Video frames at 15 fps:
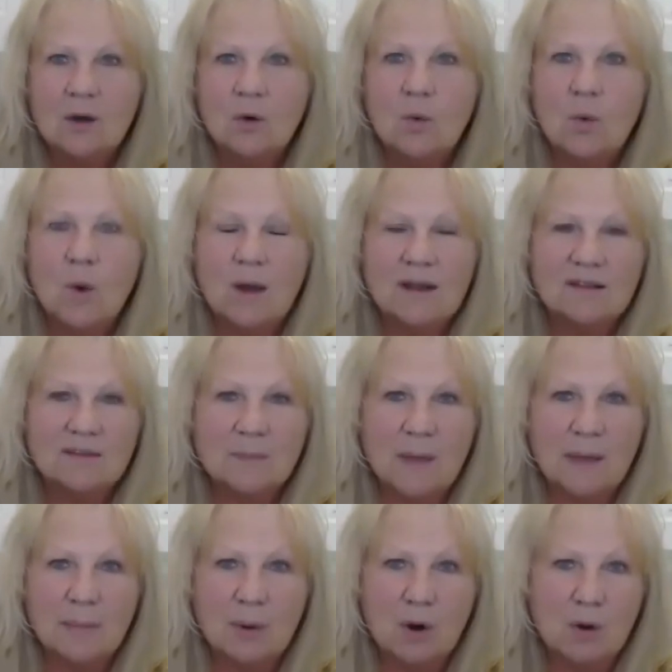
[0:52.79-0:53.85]
what is
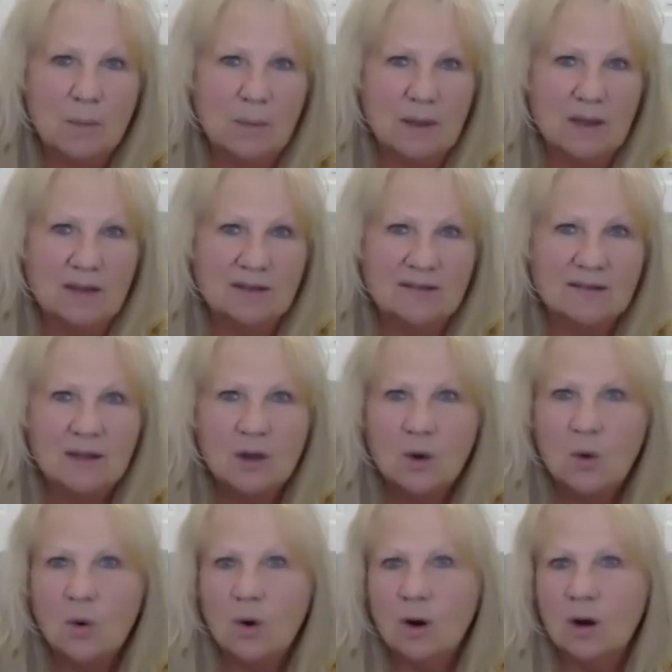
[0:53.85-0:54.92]
my purpose?
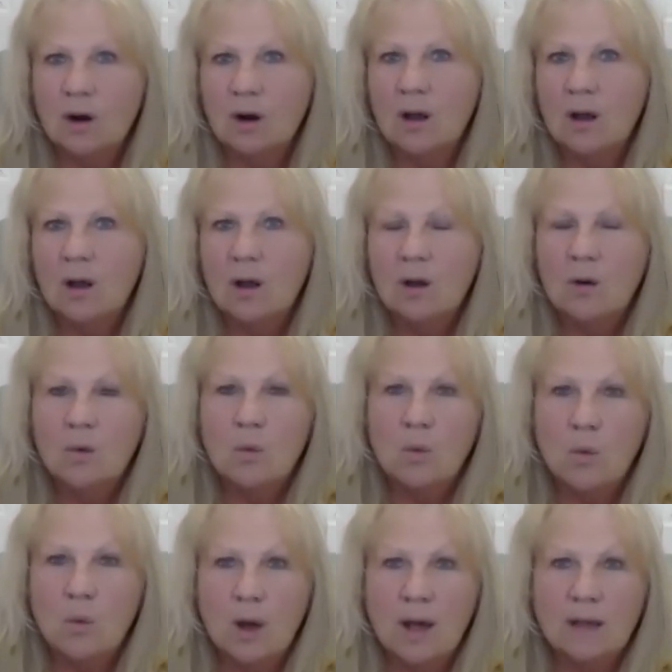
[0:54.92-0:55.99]
Or
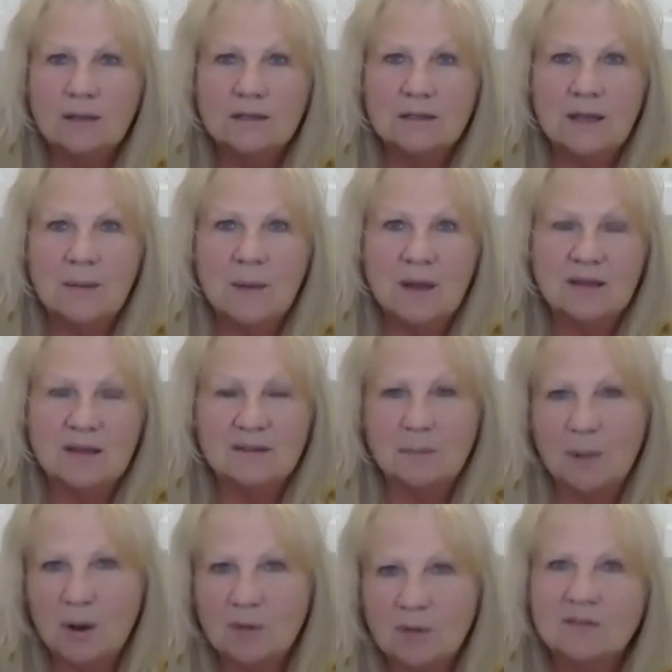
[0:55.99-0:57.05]
what am I
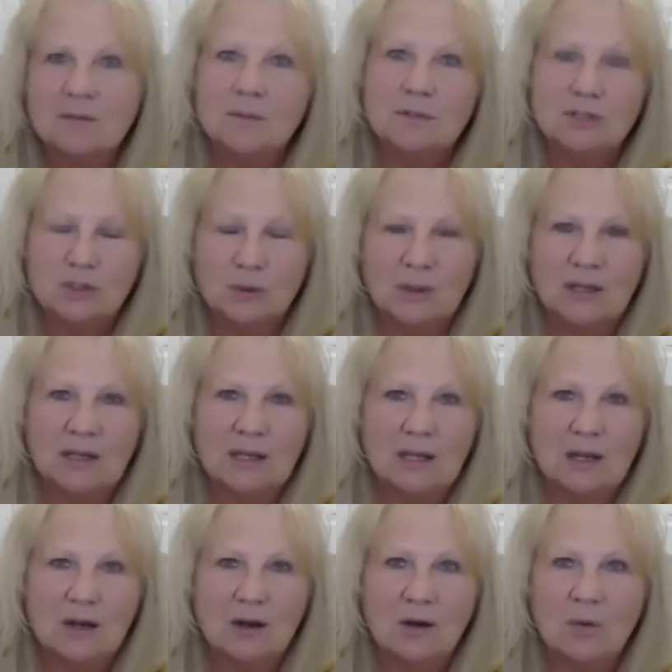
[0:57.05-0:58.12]
supposed to be doing
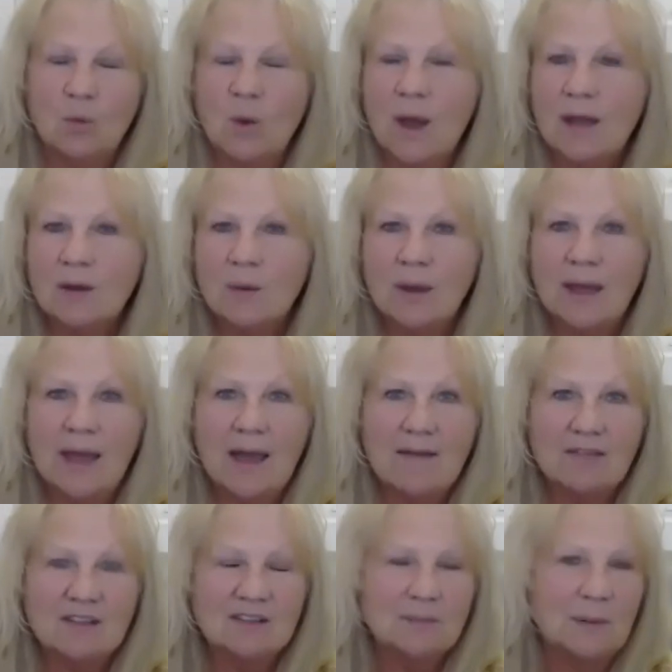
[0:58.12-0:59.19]
here? Why do I have
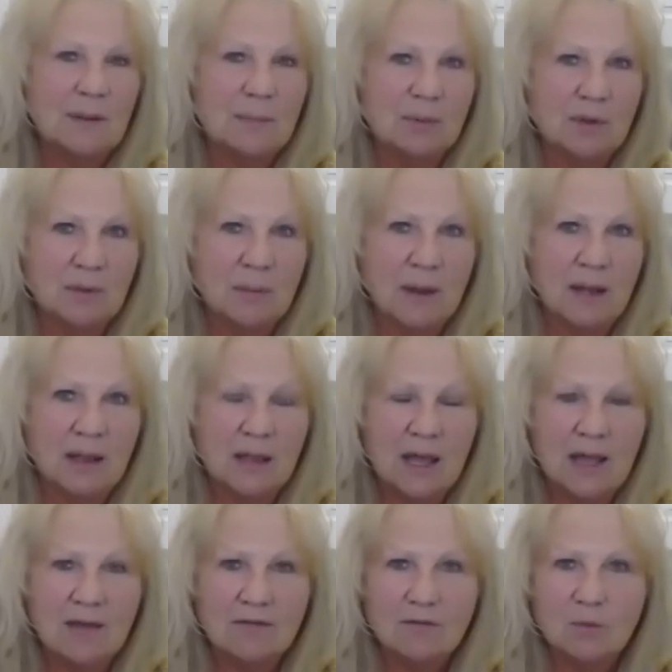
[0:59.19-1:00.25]
these people in my
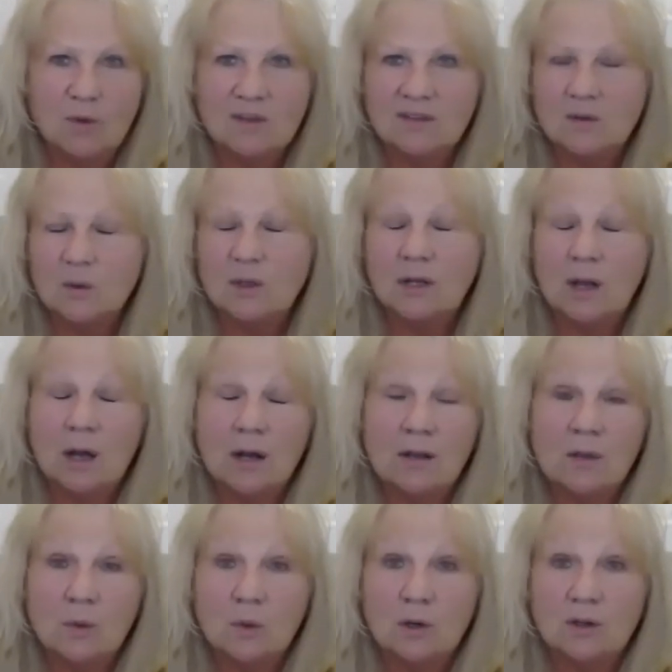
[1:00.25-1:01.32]
life? What's going on in
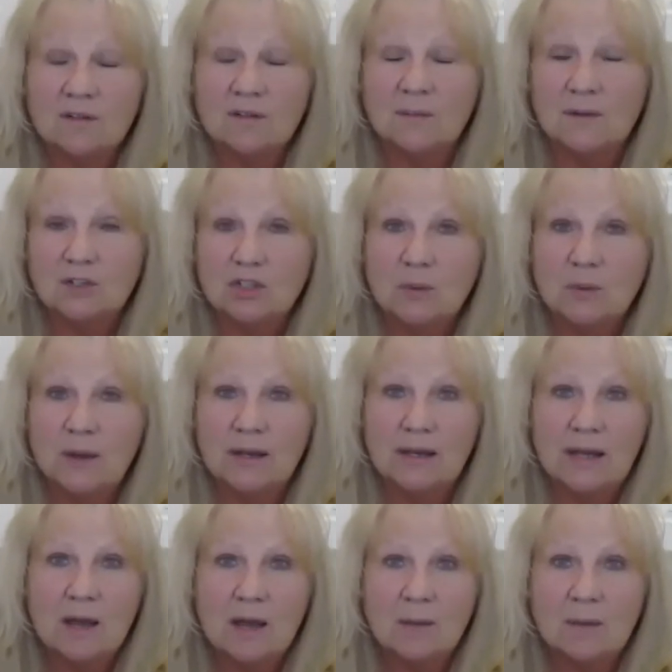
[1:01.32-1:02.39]
the world, especially right
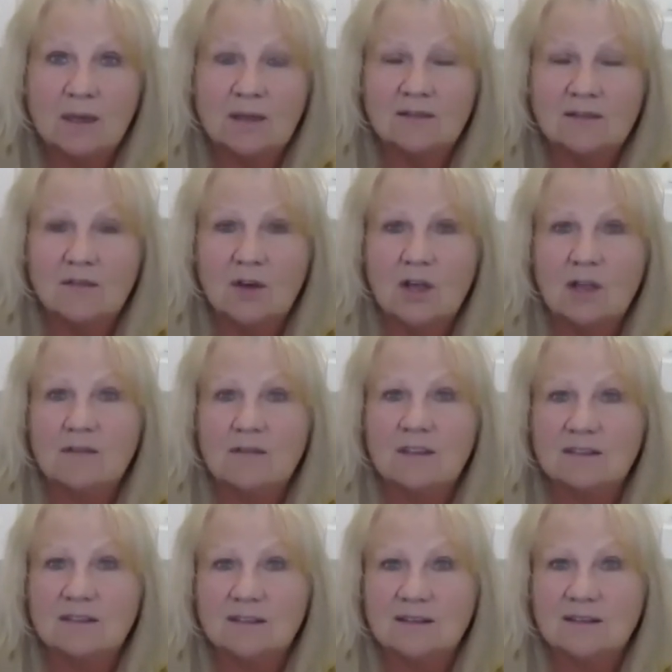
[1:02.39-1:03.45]
now because of all of
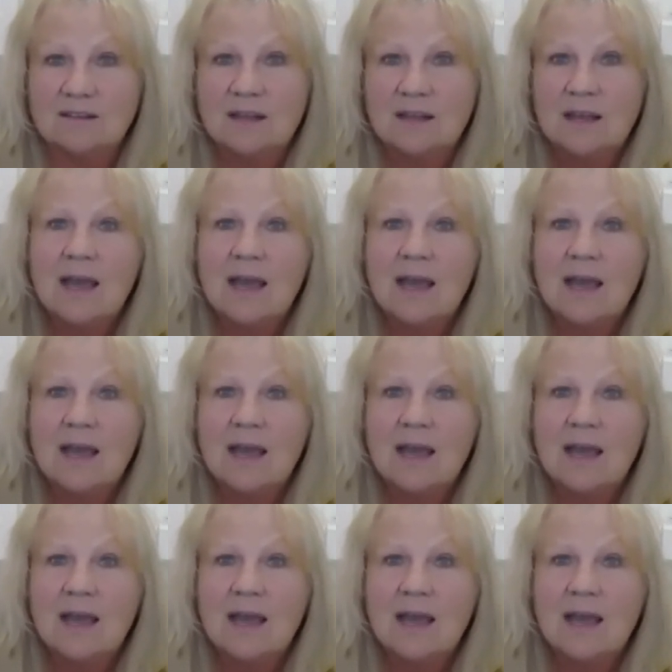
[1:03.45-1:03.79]
this is